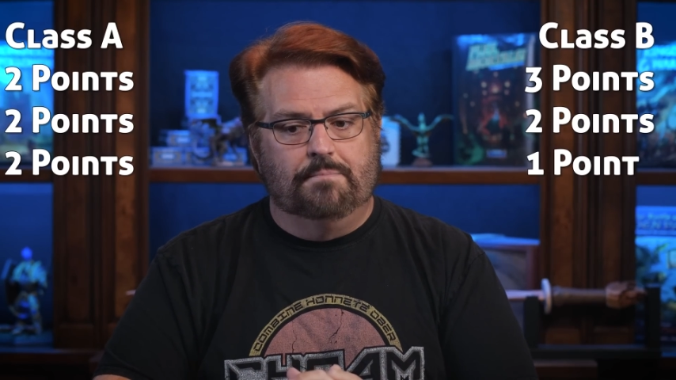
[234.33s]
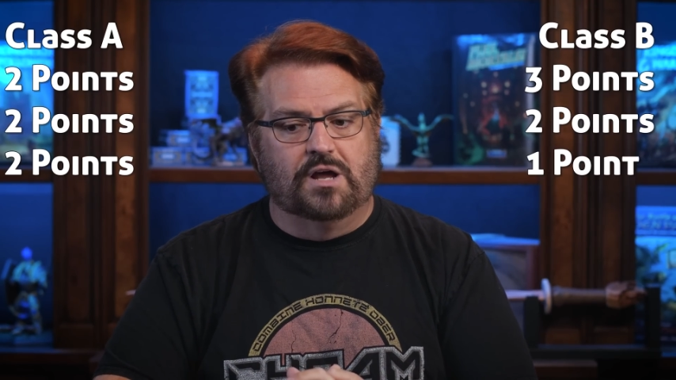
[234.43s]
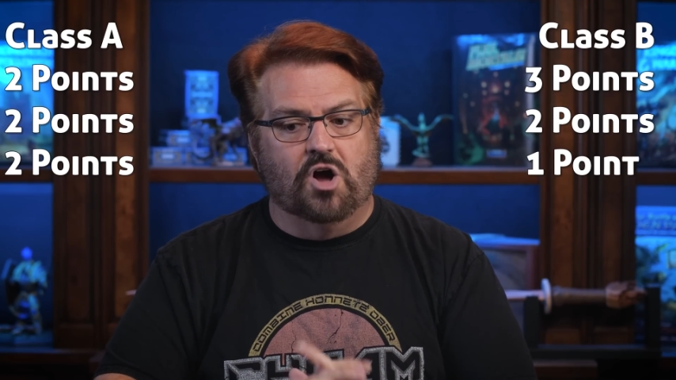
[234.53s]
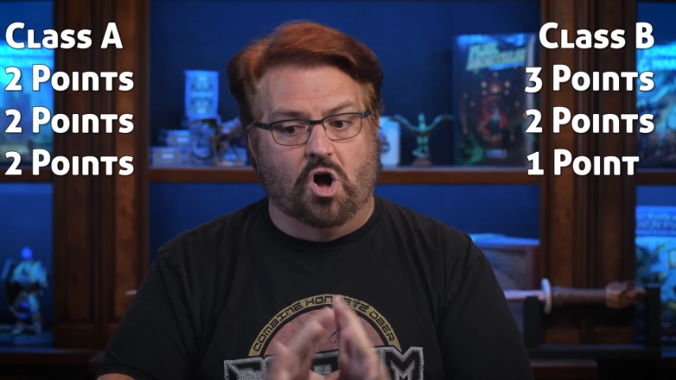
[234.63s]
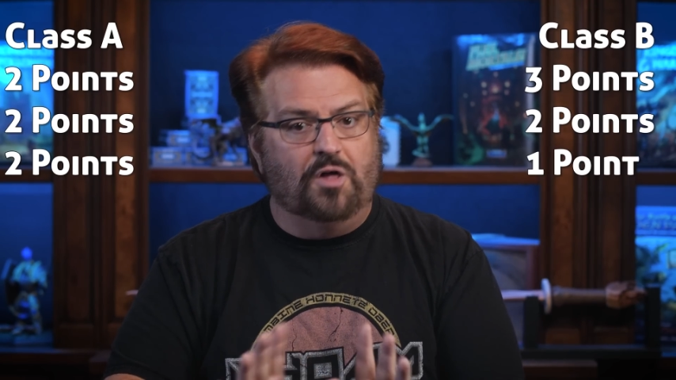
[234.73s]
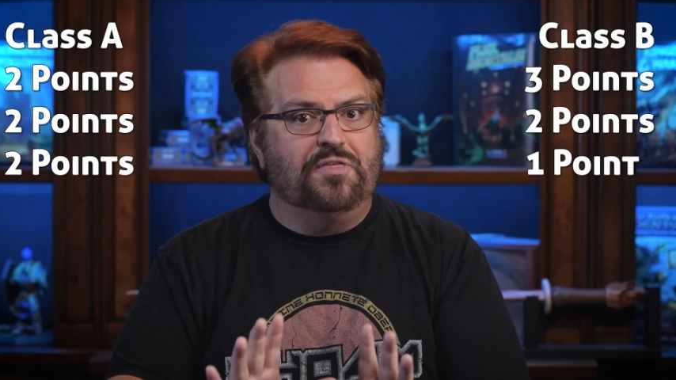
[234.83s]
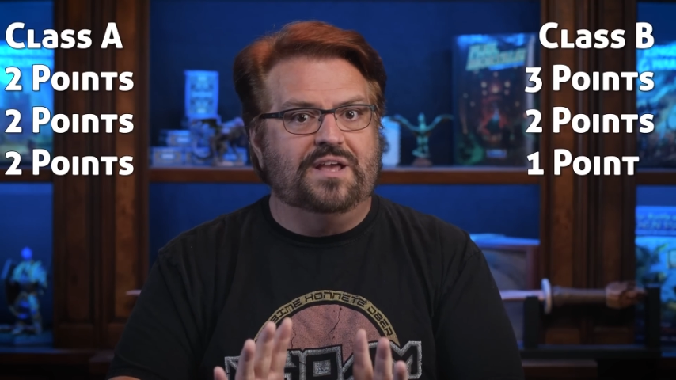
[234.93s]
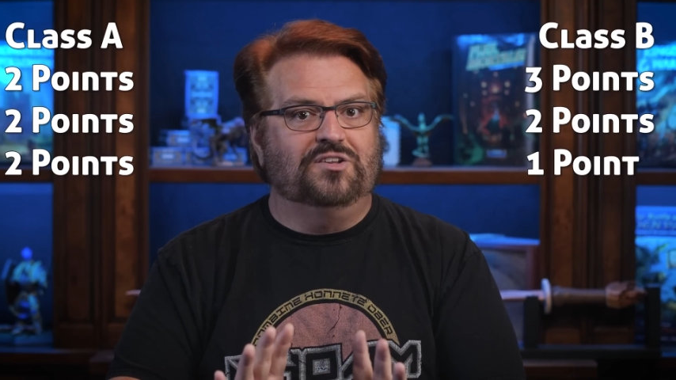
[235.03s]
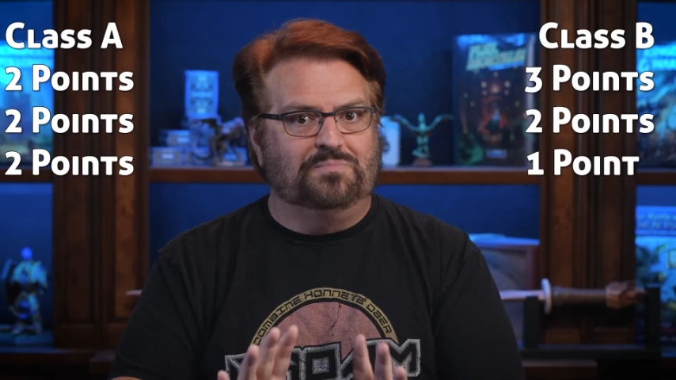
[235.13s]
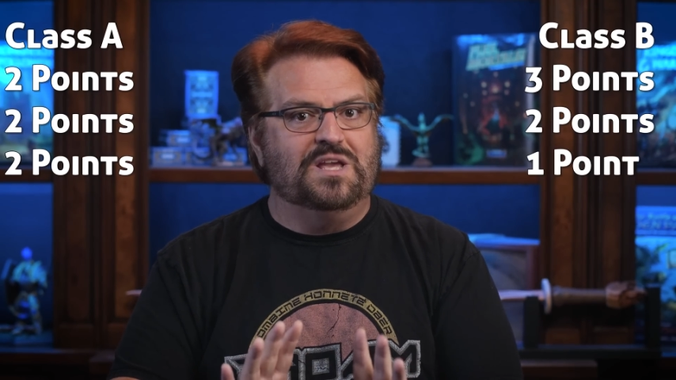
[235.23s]
But all
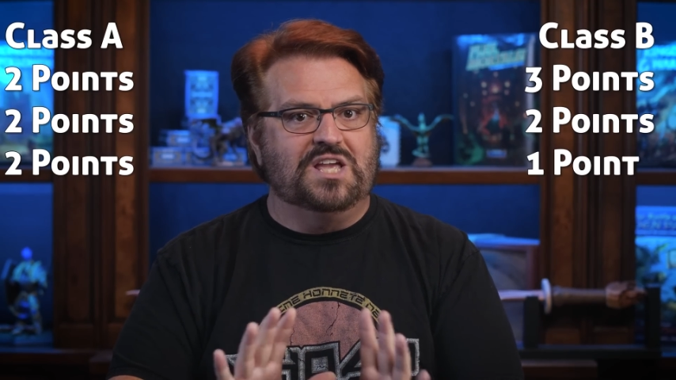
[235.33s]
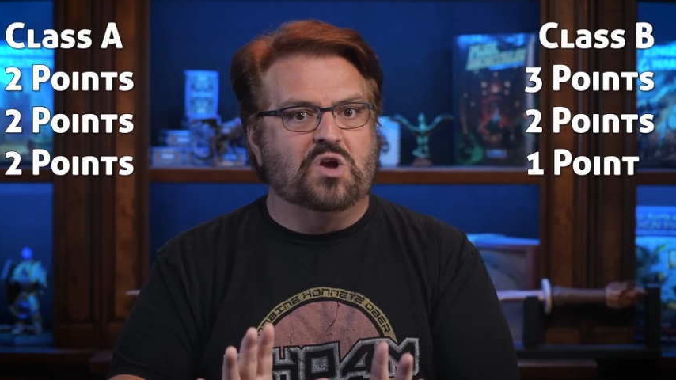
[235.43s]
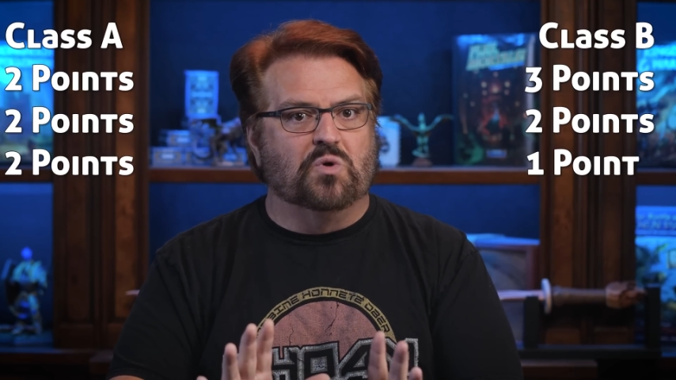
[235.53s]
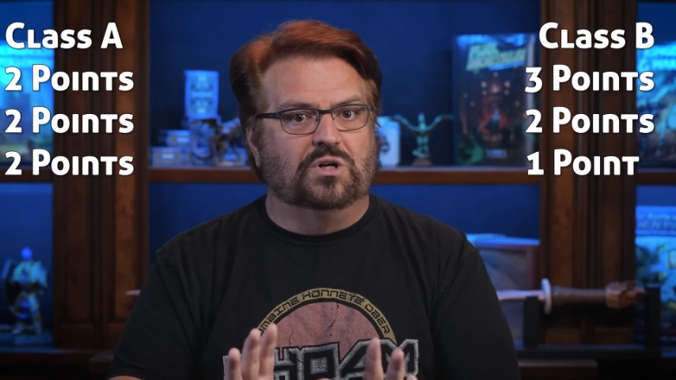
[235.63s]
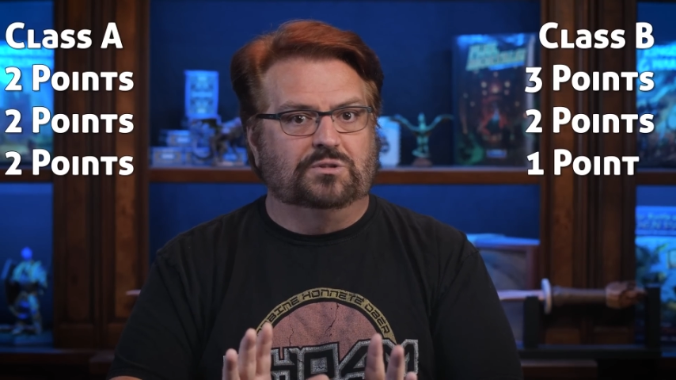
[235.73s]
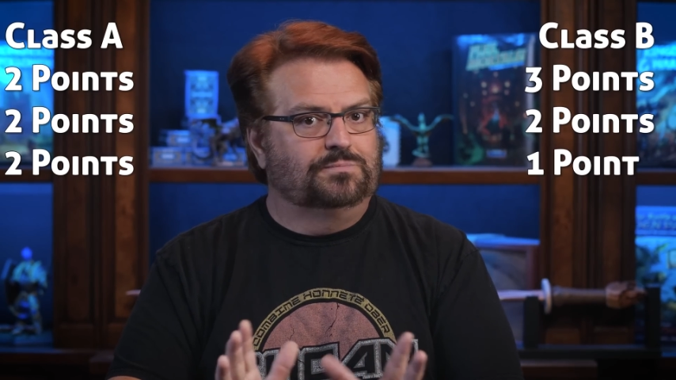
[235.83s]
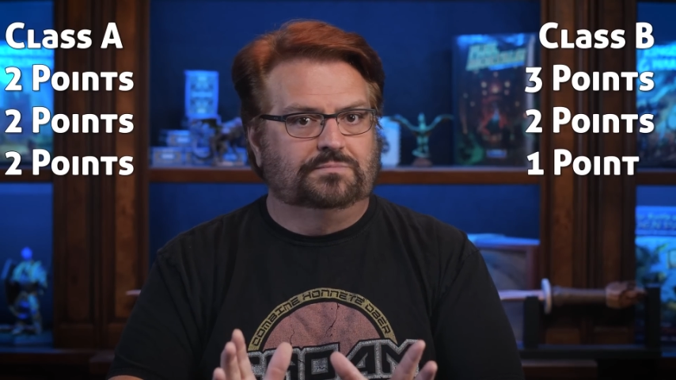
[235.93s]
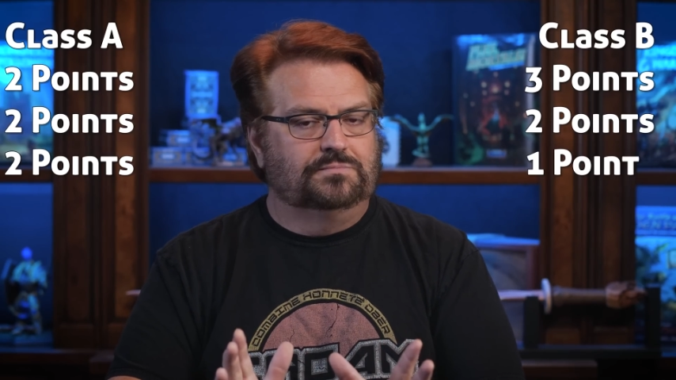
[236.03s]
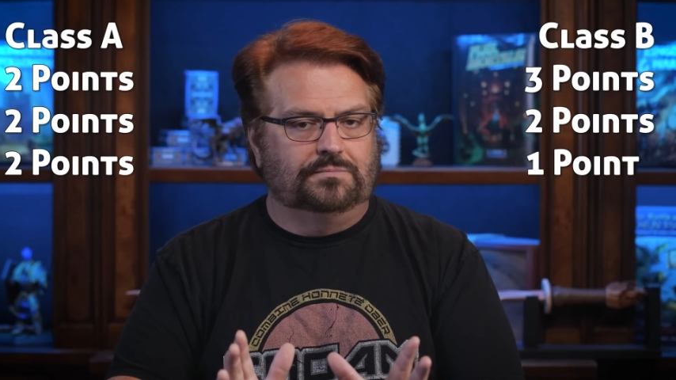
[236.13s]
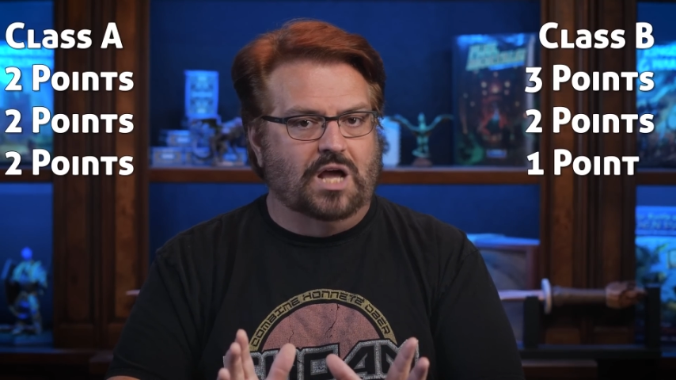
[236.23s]
things being equal,
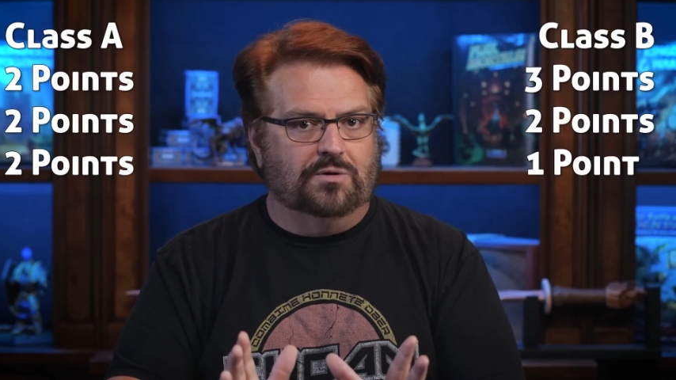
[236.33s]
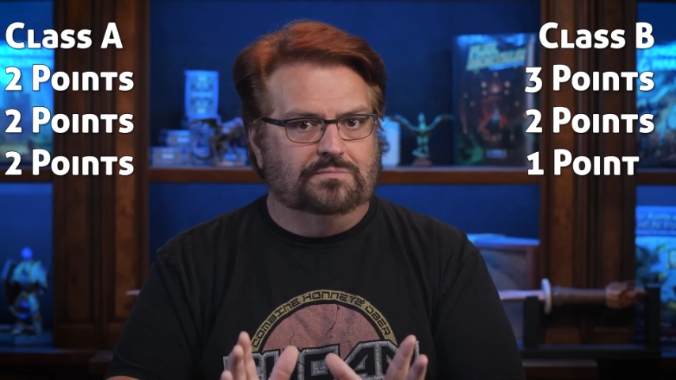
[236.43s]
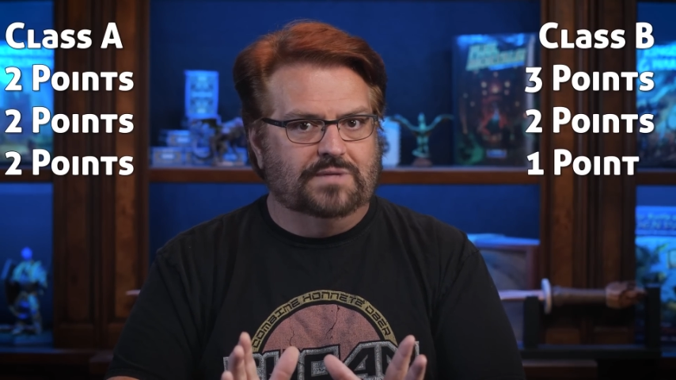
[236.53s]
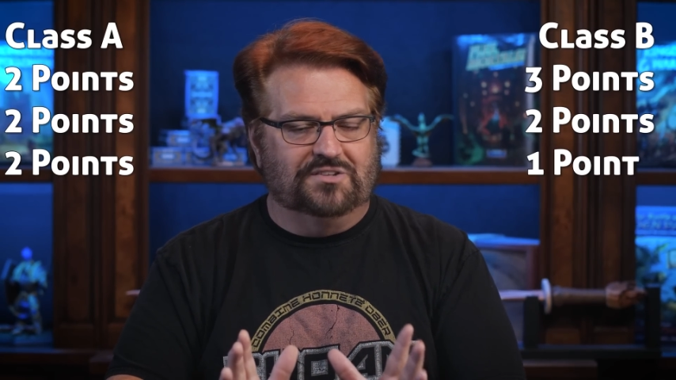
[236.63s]
no,